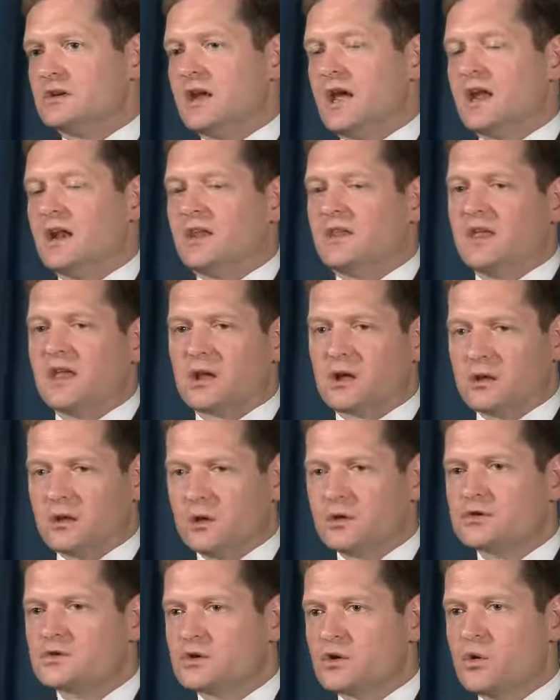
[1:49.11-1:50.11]
and I think
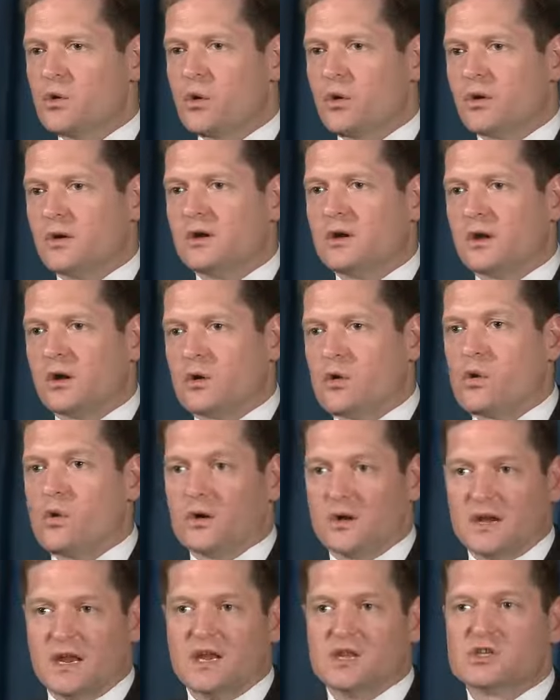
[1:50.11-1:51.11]
close
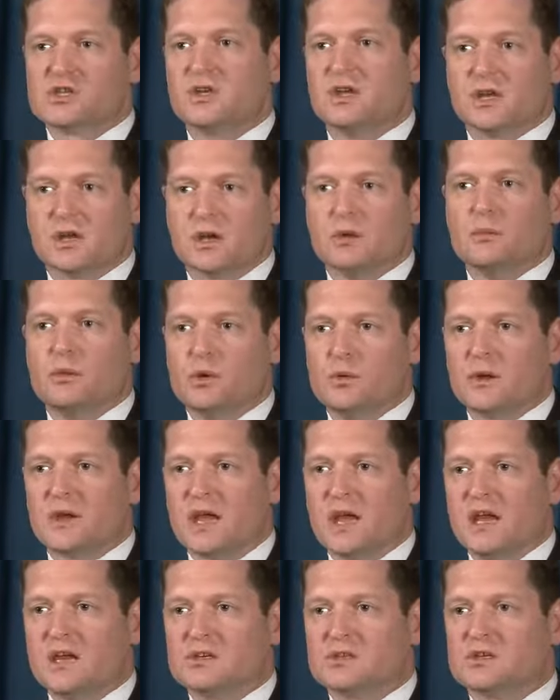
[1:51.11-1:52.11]
coordination and
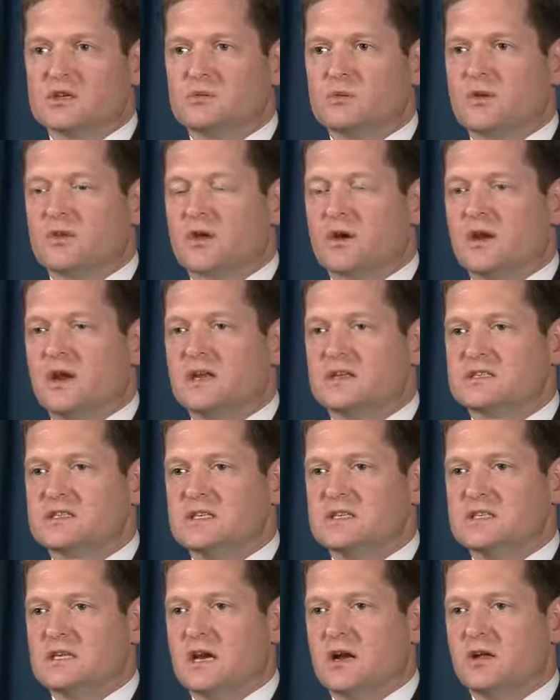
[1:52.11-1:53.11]
communication with our
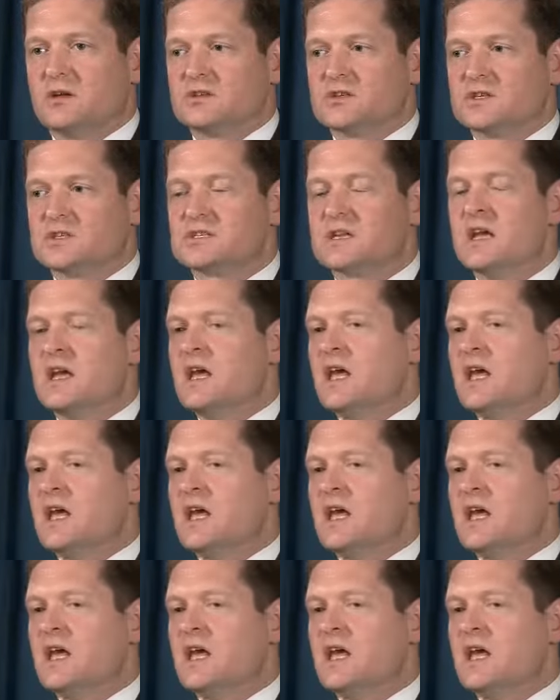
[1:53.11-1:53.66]
anesthesiologist,